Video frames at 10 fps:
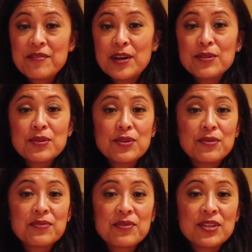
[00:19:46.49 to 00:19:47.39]
follow
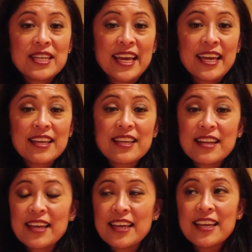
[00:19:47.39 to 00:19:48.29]
you for a day?
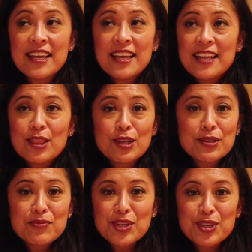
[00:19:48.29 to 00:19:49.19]
Can I
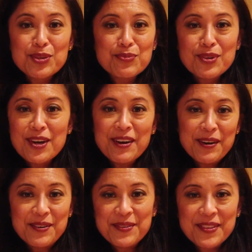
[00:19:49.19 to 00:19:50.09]
learn what you
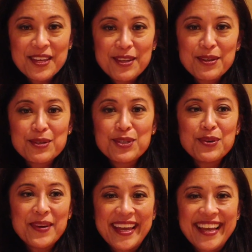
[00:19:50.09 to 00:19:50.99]
know that you're
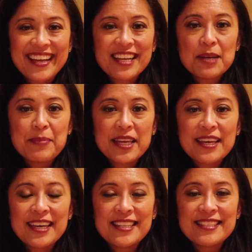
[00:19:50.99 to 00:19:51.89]
doing?
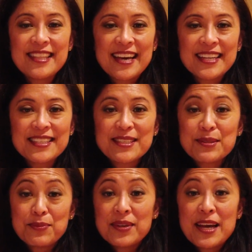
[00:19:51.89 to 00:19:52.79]
Because
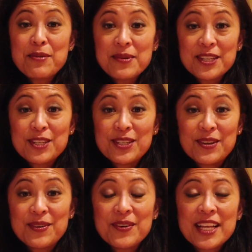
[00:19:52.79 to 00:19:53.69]
that's what I want to do.